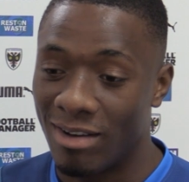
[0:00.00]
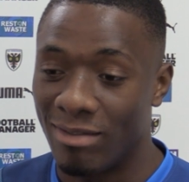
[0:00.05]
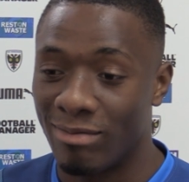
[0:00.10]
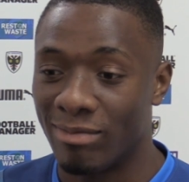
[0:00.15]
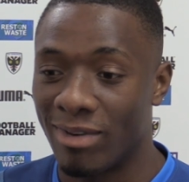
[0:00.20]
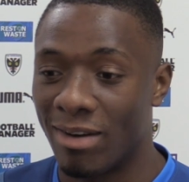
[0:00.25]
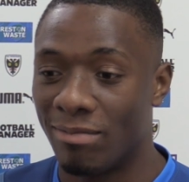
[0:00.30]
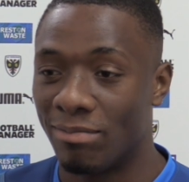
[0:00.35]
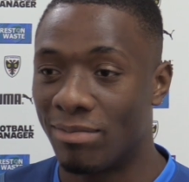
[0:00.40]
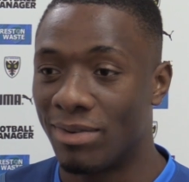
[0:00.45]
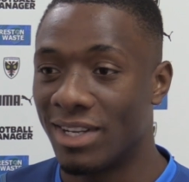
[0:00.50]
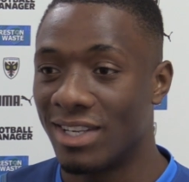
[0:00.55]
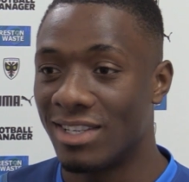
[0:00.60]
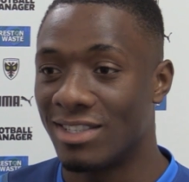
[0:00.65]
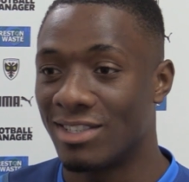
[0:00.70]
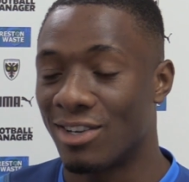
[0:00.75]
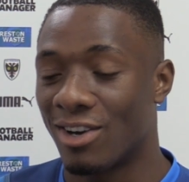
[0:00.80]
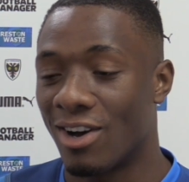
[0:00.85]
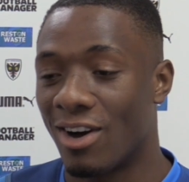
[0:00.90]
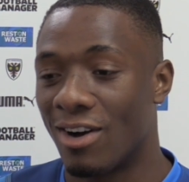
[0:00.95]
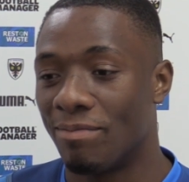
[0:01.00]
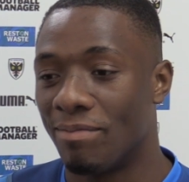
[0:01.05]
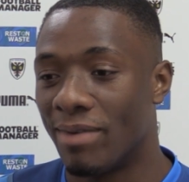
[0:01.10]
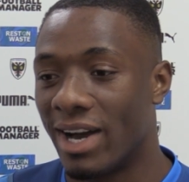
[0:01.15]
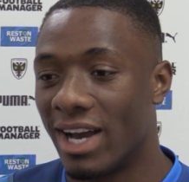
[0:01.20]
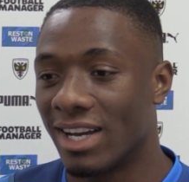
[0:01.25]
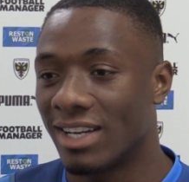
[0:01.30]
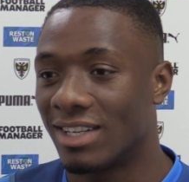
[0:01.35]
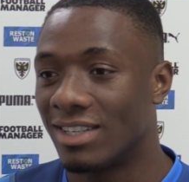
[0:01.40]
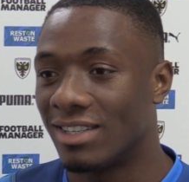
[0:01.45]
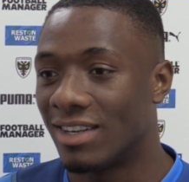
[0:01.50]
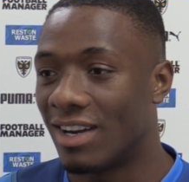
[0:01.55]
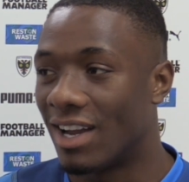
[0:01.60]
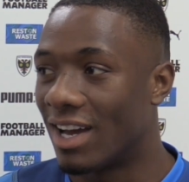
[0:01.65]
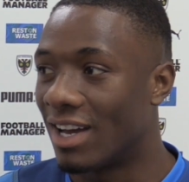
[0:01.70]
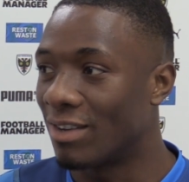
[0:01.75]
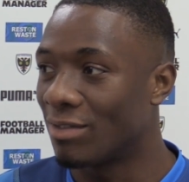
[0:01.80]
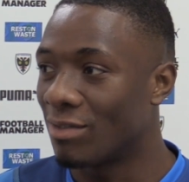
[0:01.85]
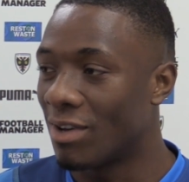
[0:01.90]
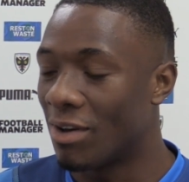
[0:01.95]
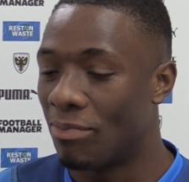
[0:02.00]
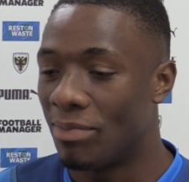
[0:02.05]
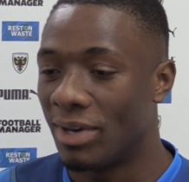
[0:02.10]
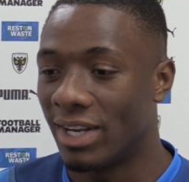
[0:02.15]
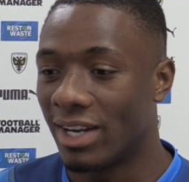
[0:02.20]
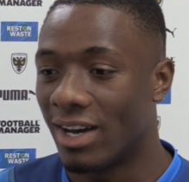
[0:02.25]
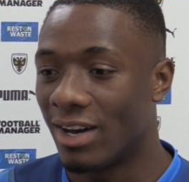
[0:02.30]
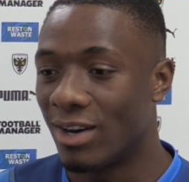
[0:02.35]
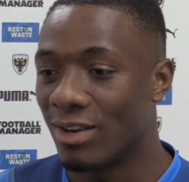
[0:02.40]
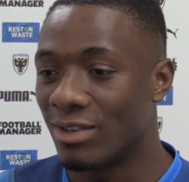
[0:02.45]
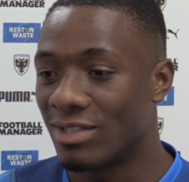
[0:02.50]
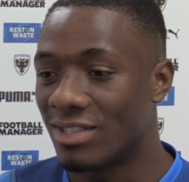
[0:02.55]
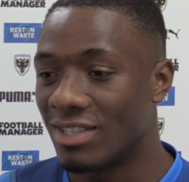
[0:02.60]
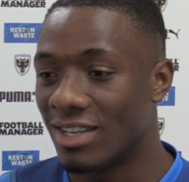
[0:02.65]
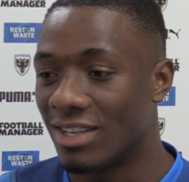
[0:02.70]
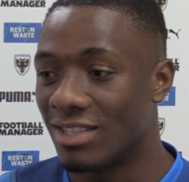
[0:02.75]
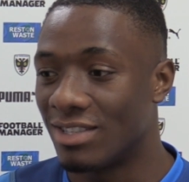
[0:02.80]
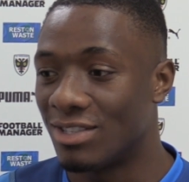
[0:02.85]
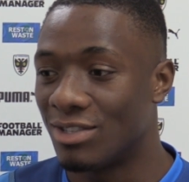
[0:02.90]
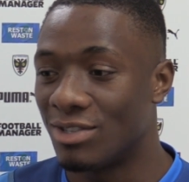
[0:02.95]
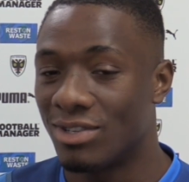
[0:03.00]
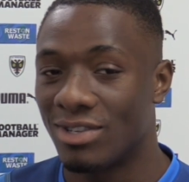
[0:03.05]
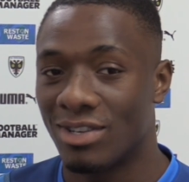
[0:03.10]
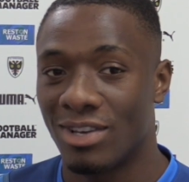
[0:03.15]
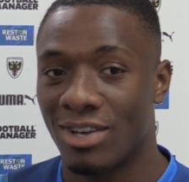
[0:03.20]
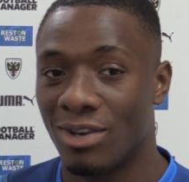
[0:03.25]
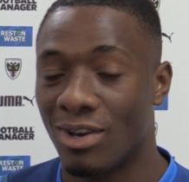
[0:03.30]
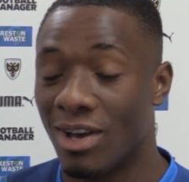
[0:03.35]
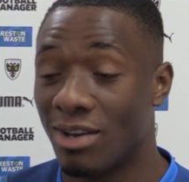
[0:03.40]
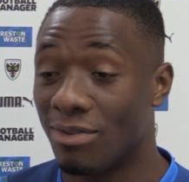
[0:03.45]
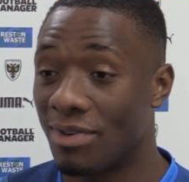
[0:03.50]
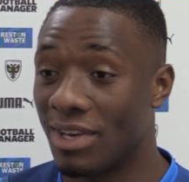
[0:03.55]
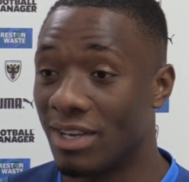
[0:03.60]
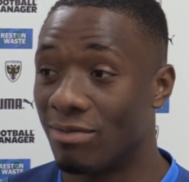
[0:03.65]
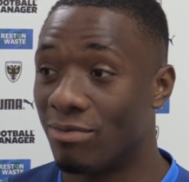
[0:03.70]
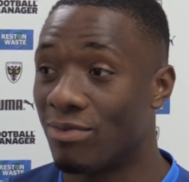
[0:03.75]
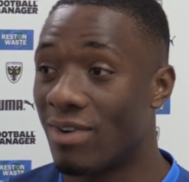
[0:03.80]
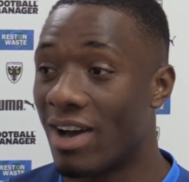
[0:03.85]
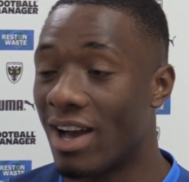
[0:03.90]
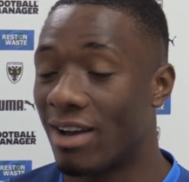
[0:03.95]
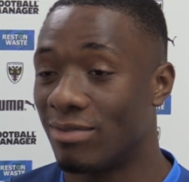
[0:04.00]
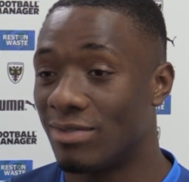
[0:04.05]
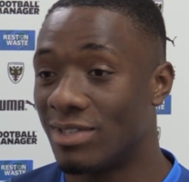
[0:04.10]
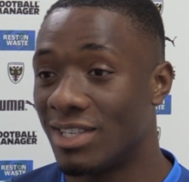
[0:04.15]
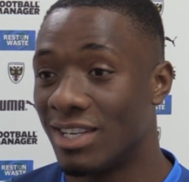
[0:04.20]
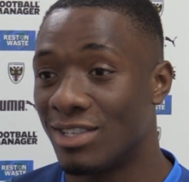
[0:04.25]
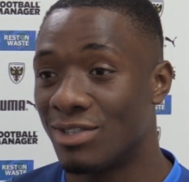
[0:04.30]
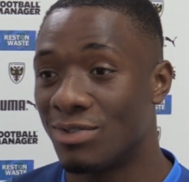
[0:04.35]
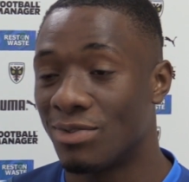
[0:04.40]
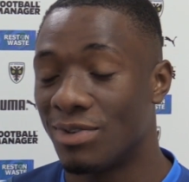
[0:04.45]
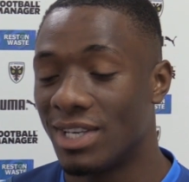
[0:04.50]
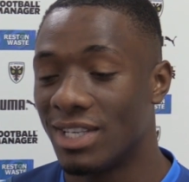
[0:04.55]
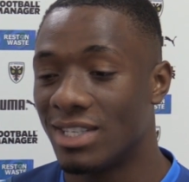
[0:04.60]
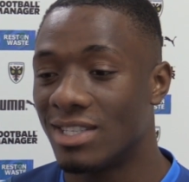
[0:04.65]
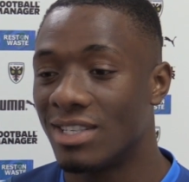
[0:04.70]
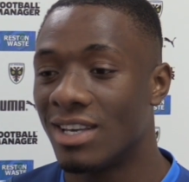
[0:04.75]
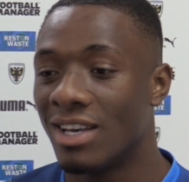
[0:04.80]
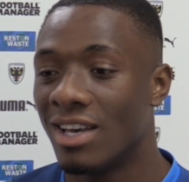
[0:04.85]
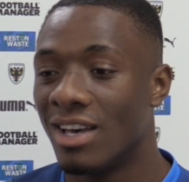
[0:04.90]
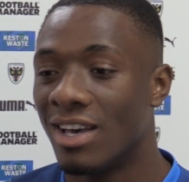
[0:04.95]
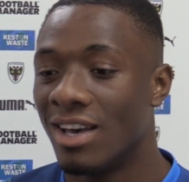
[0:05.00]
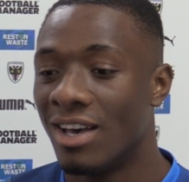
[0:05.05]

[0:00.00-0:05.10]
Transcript: um, I'm pleased to come back. I'm I've been out since, I think, five, six weeks.